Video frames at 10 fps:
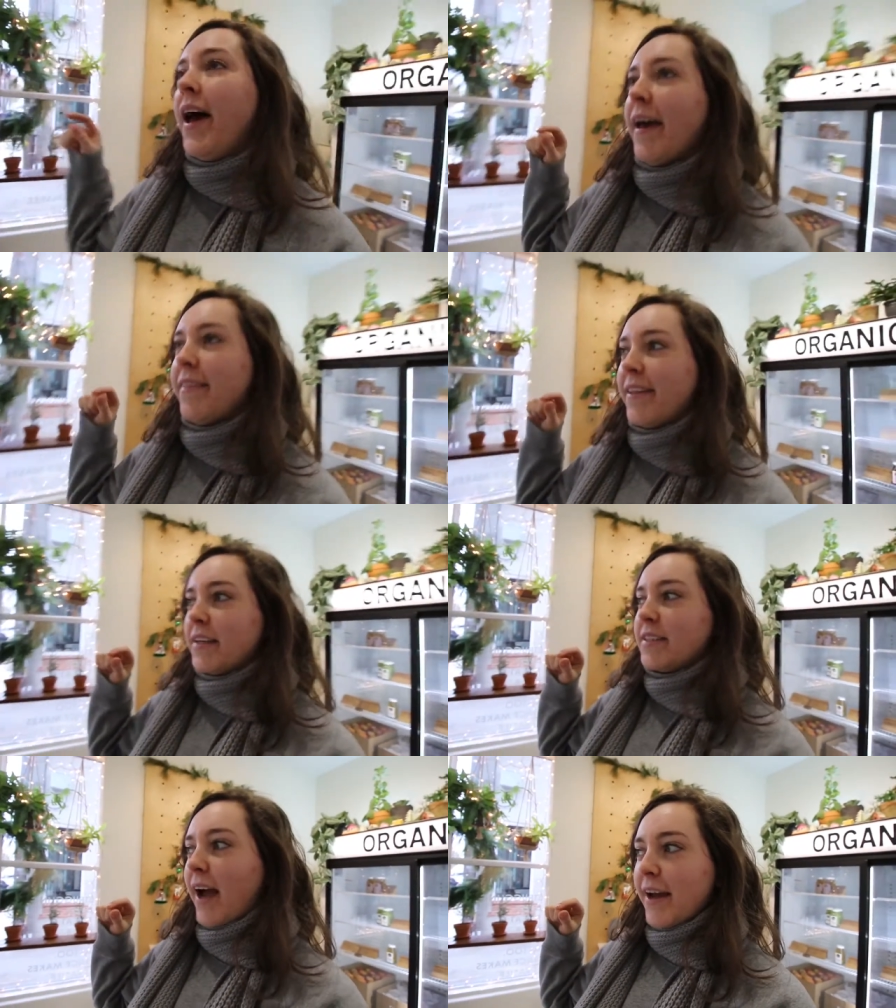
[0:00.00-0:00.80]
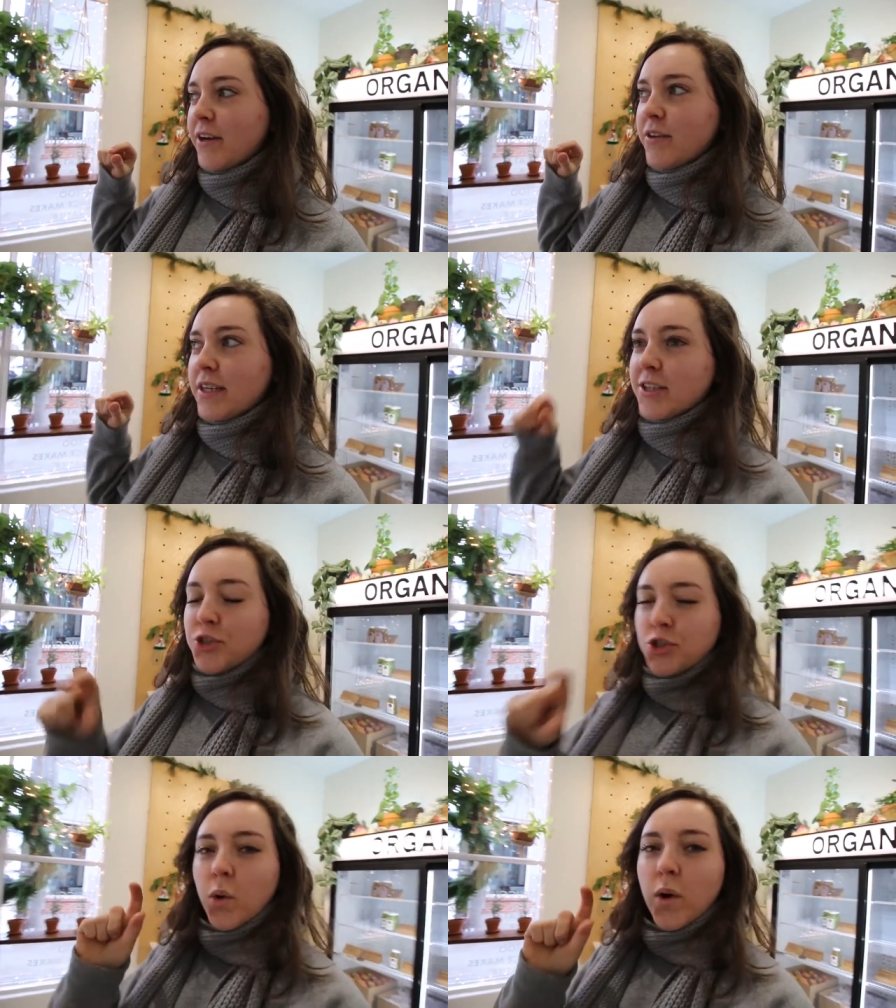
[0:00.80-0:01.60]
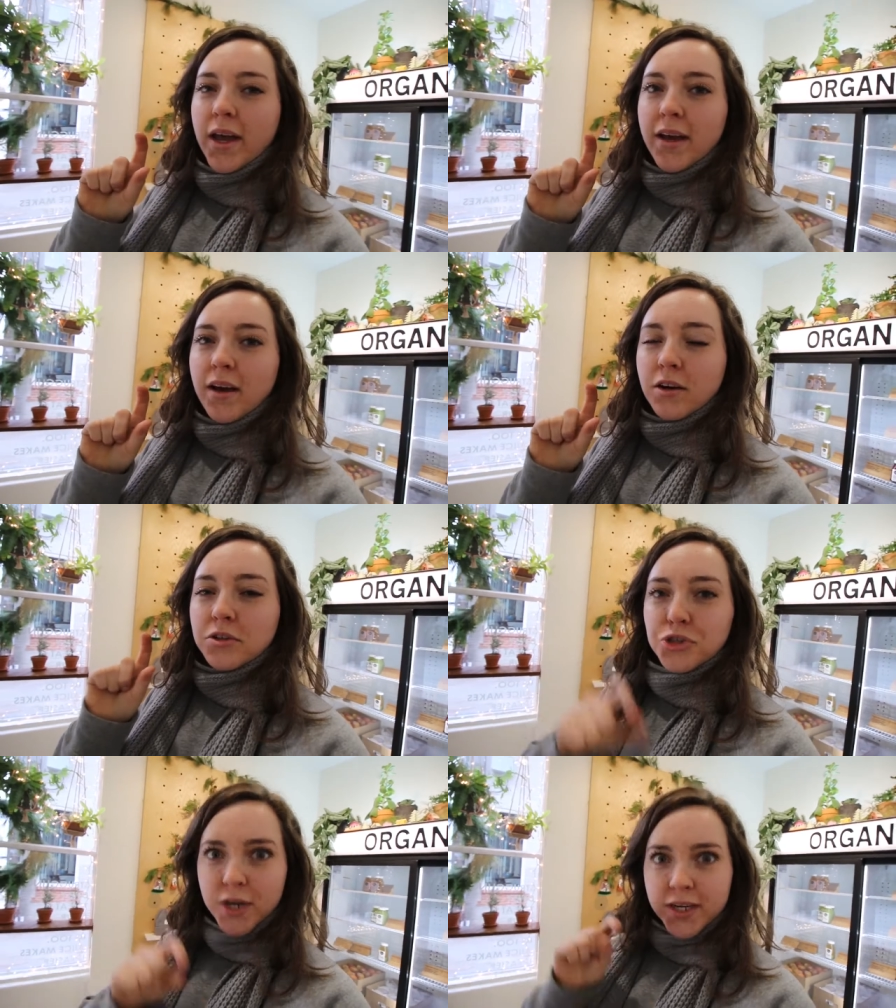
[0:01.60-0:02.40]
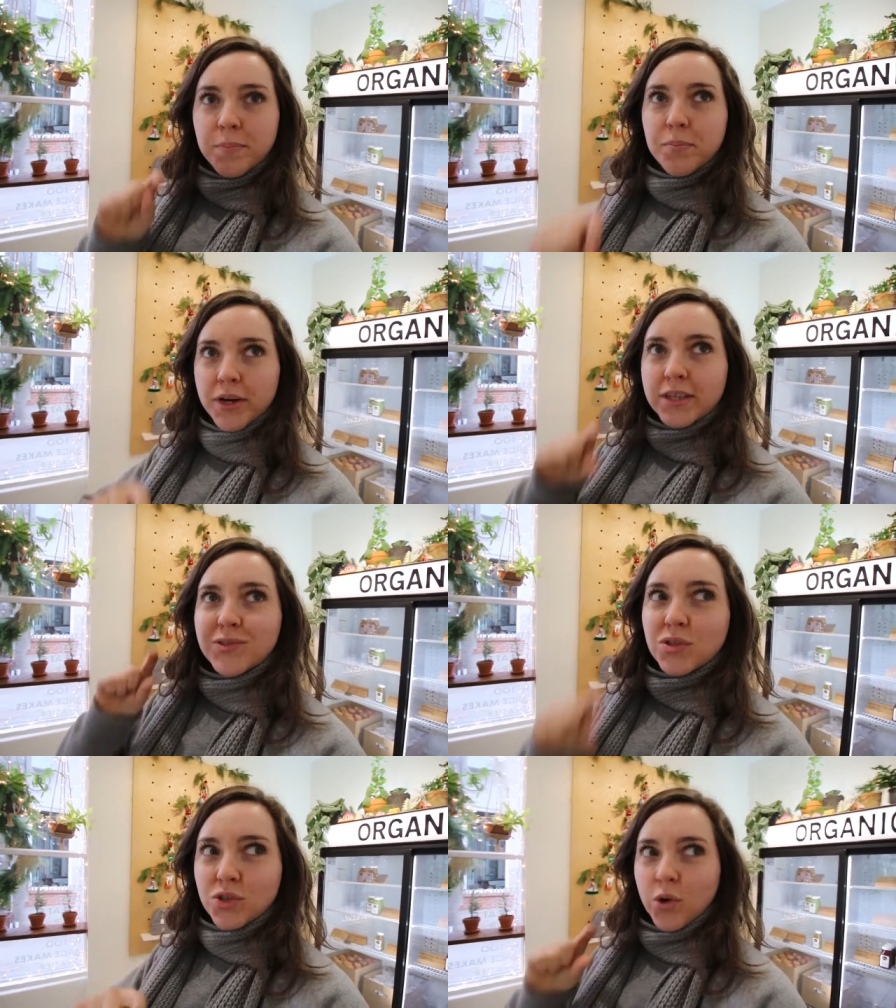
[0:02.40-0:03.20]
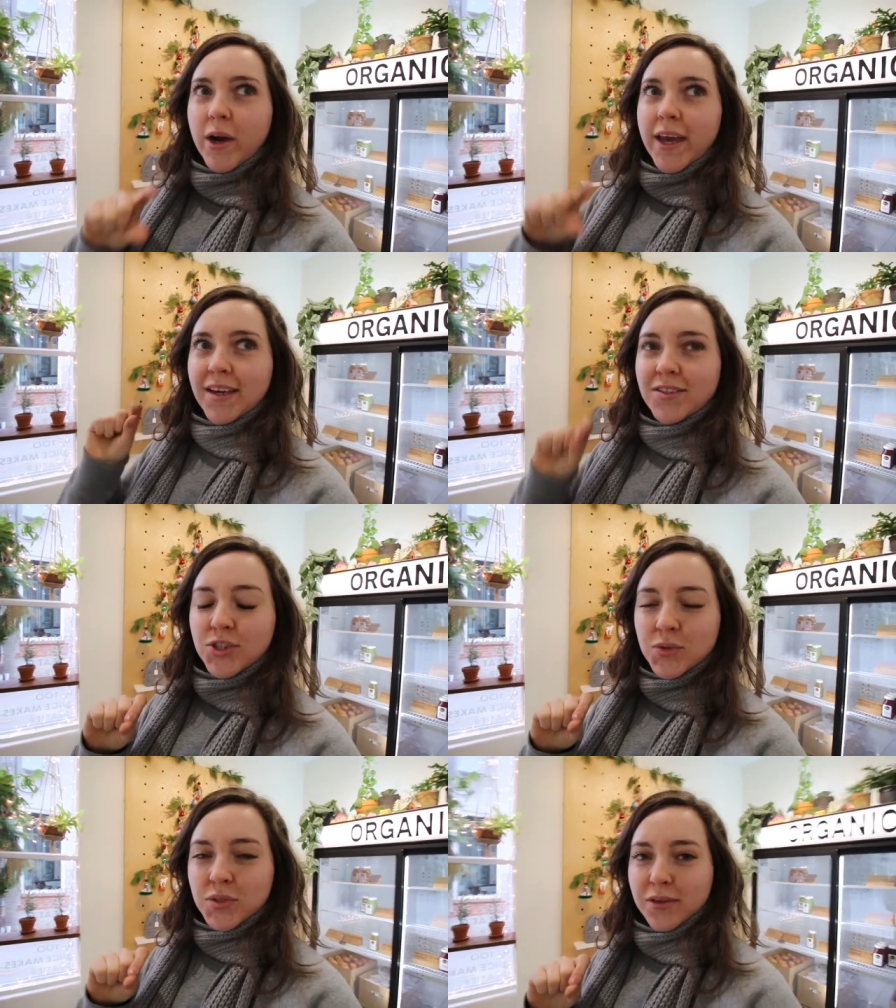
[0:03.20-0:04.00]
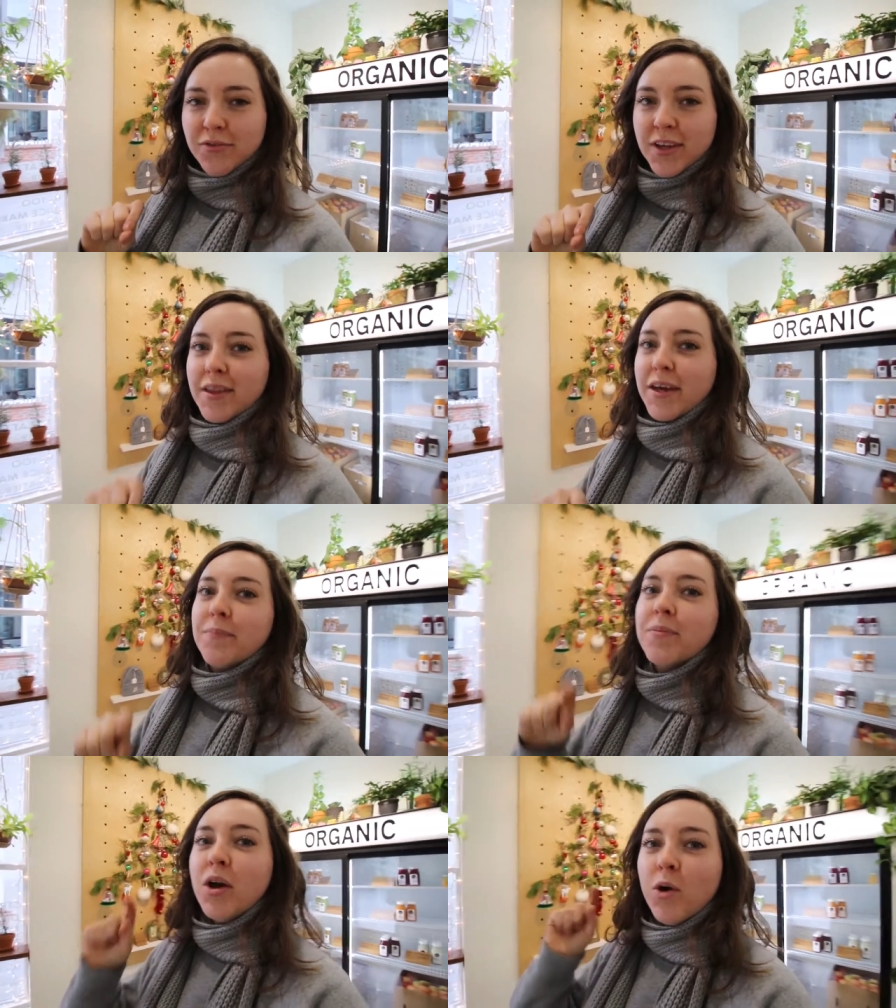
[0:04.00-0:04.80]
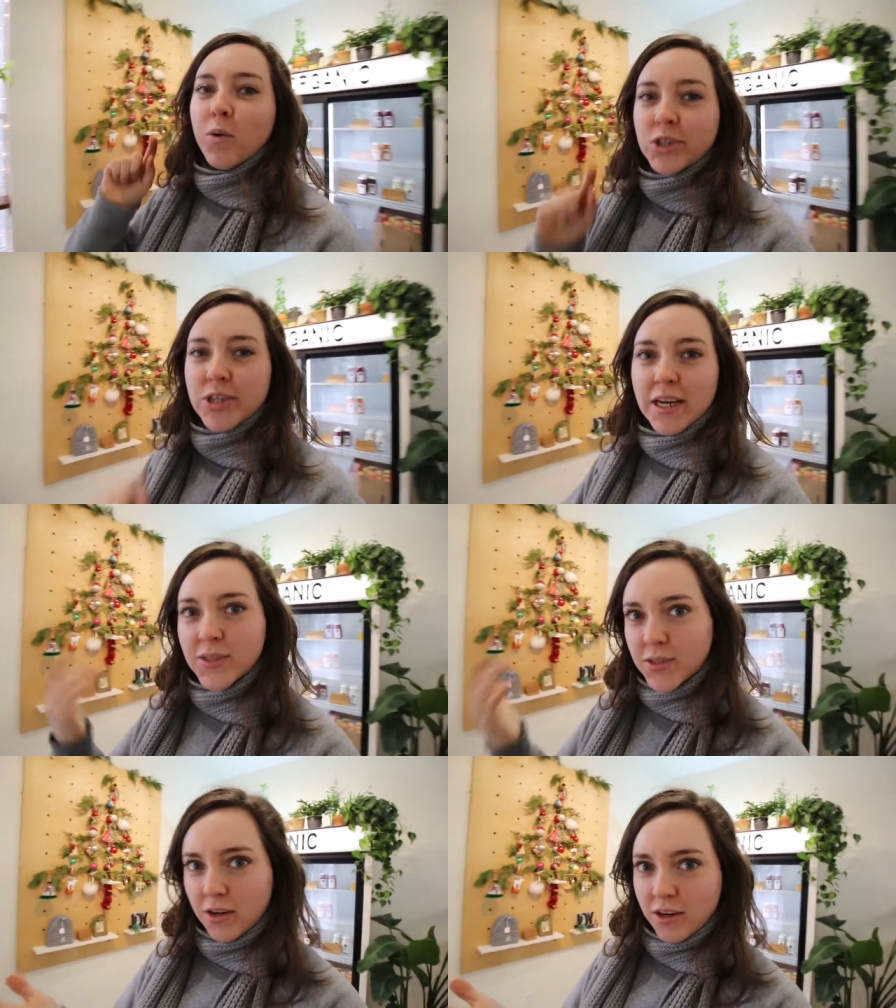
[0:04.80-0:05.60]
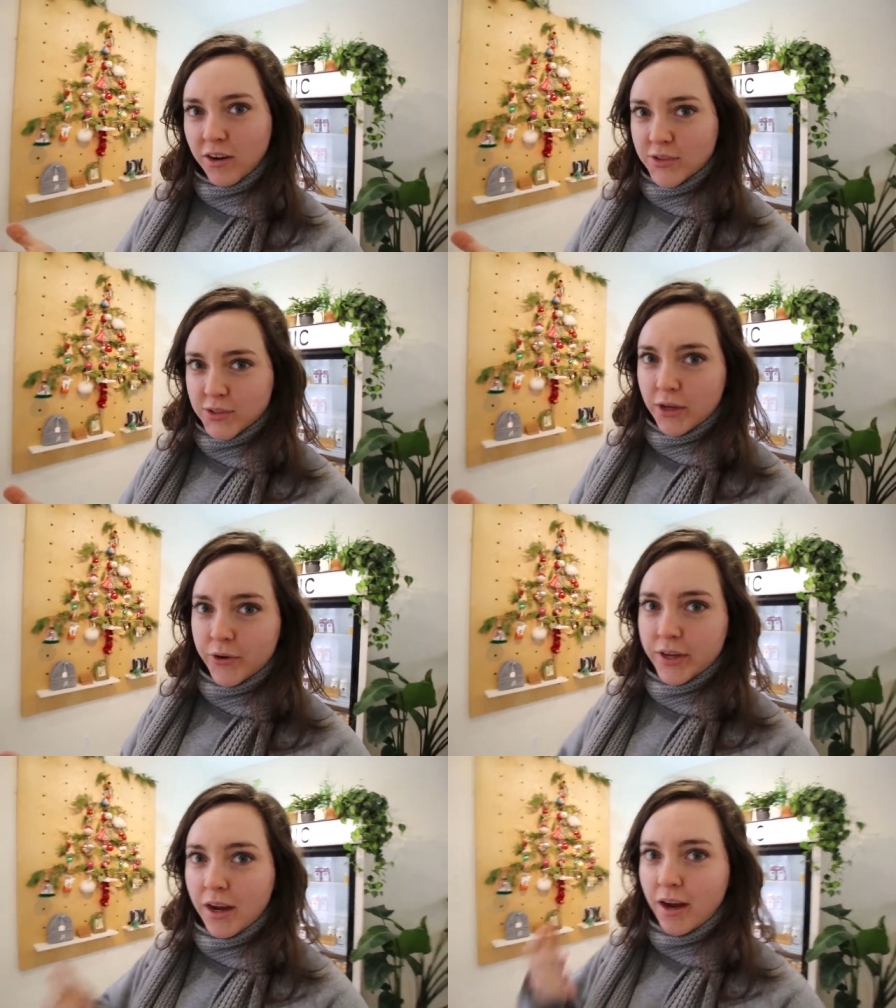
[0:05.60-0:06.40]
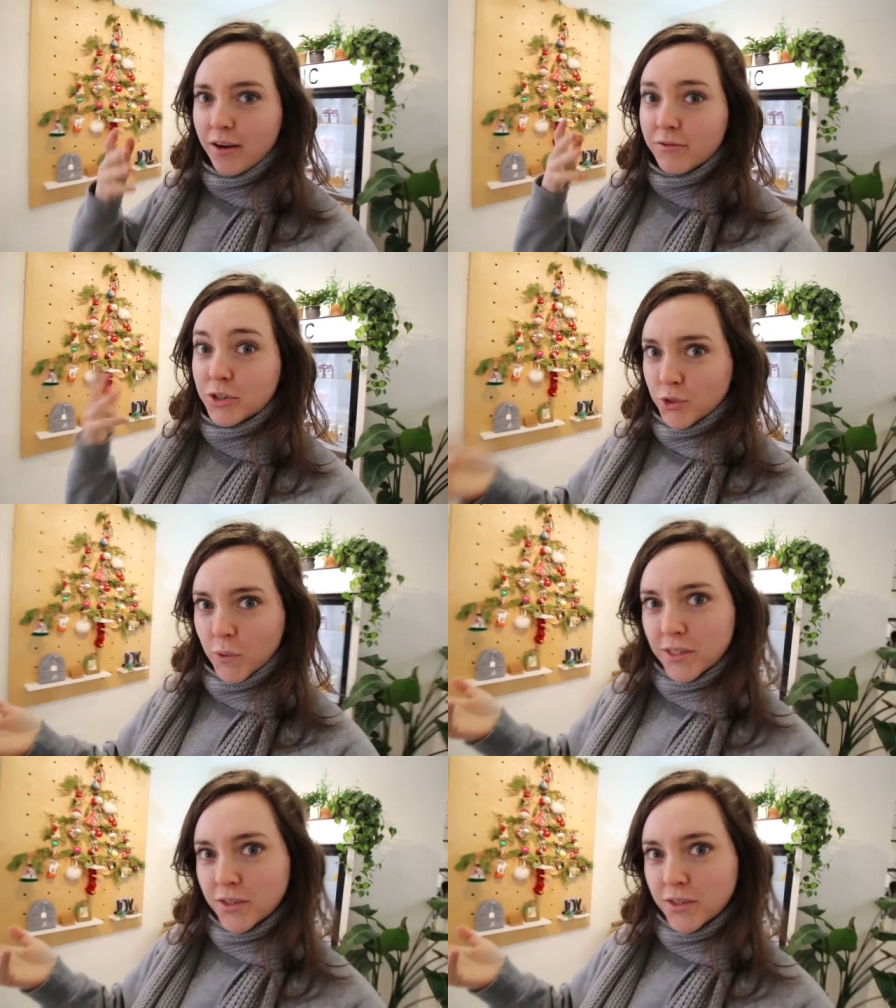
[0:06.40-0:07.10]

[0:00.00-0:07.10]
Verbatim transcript: and they titled it "Joy" or "Truck Brings Joy and Juice to Findlay," which kind of started our slogan of "Joy